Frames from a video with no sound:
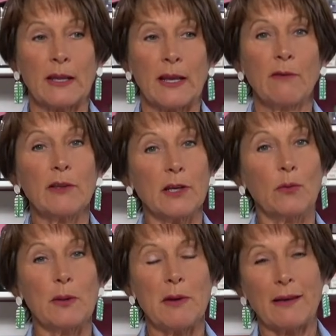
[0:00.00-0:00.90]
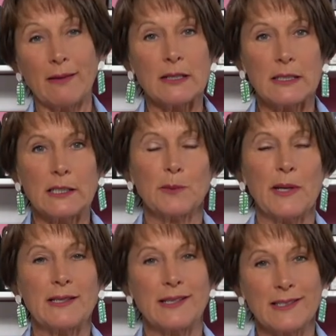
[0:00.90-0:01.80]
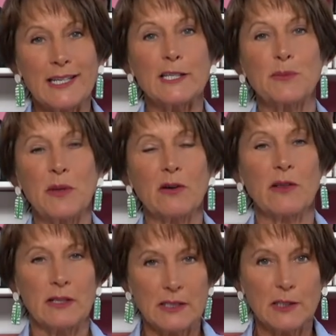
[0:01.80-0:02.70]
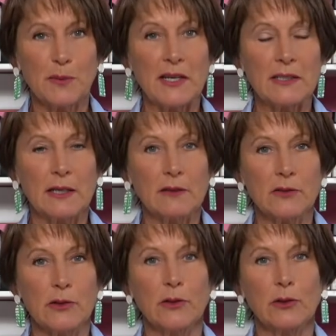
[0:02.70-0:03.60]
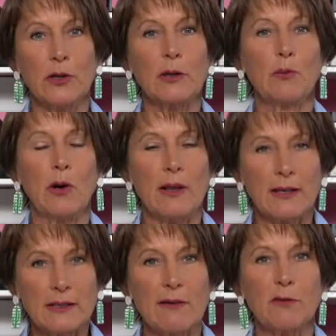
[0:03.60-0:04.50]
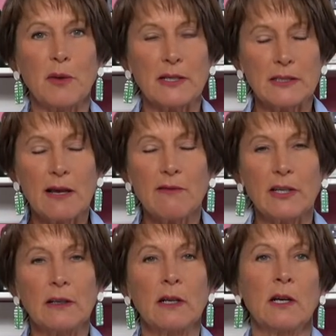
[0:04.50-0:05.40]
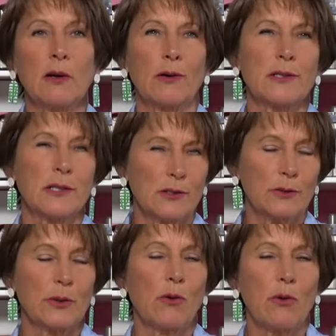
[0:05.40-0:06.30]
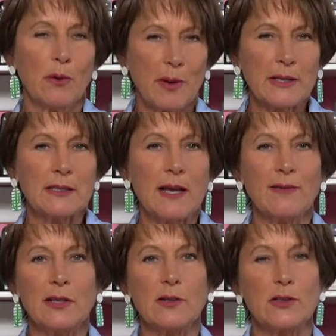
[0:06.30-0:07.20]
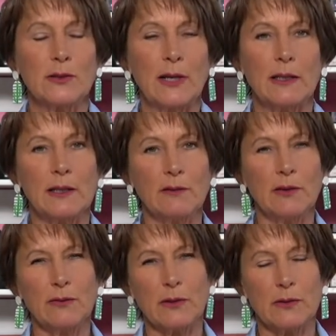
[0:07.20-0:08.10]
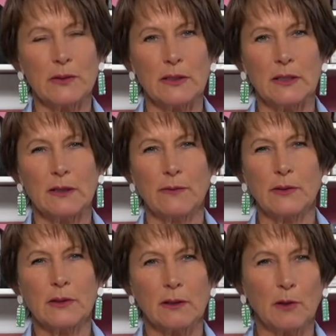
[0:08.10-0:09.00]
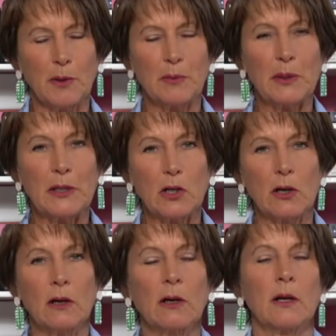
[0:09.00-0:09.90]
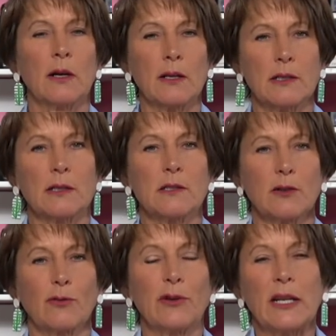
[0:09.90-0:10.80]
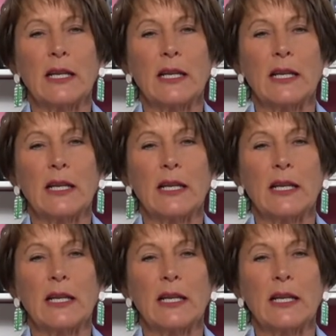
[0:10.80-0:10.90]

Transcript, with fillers: everything we make that's six by six is bigger than six by six. So you're looking more at like seven by seven or six and three quarter by seven. So that even if there's a, if it's a little bit bigger, it's going to still fit